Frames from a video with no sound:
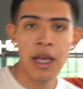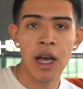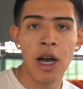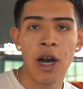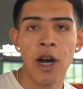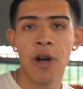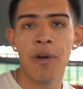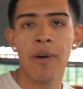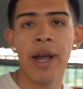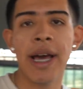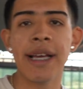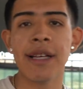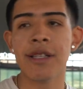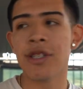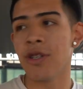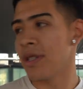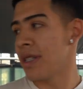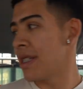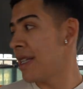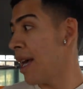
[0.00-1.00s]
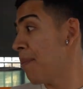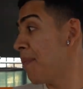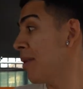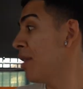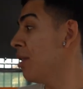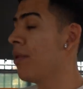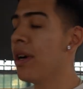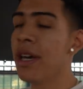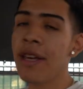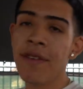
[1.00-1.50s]
All right, so stepping
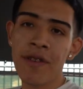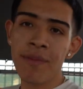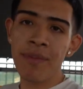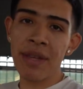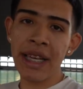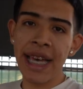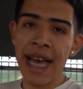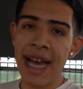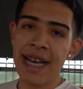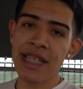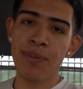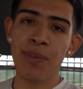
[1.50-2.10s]
away from the gas